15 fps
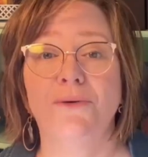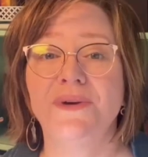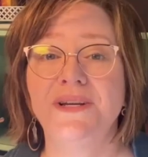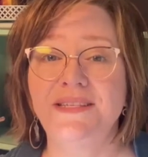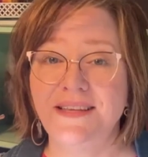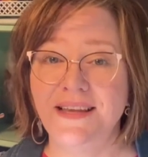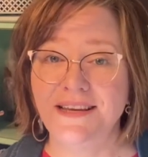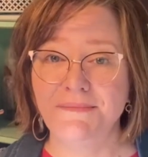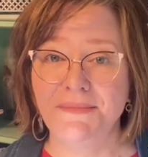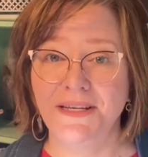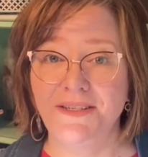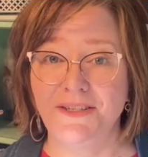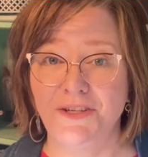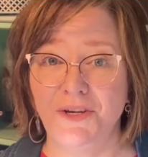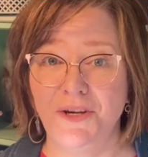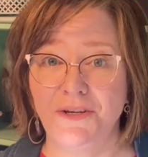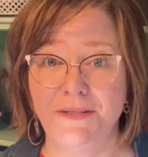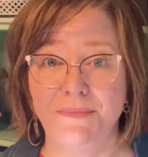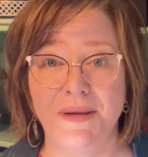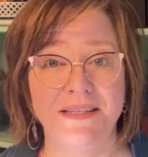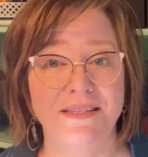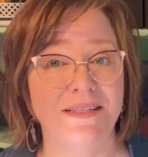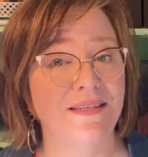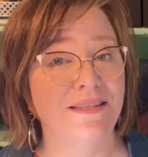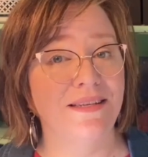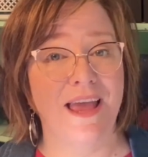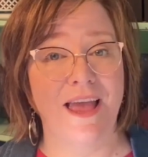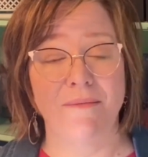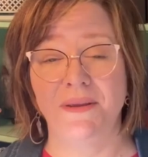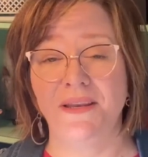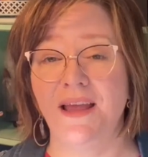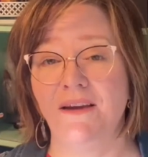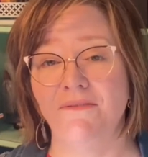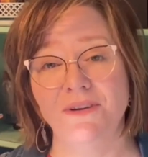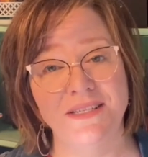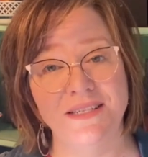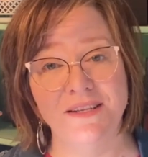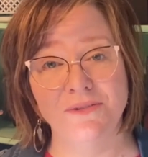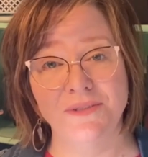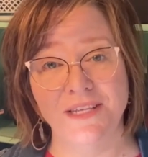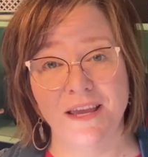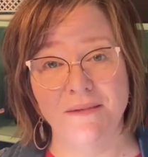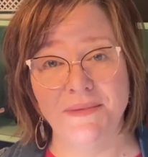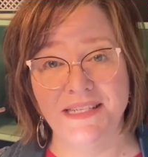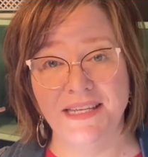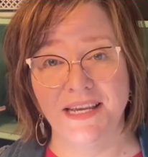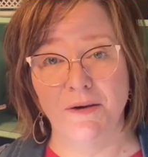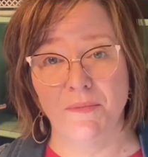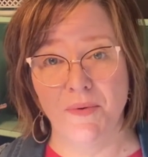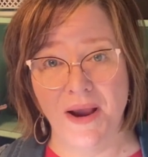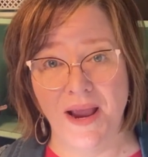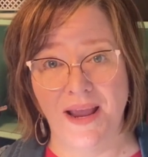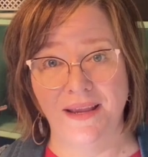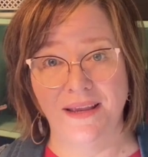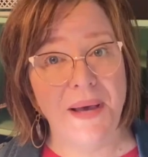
Resetting my studio space doesn't happen every single time I take a break,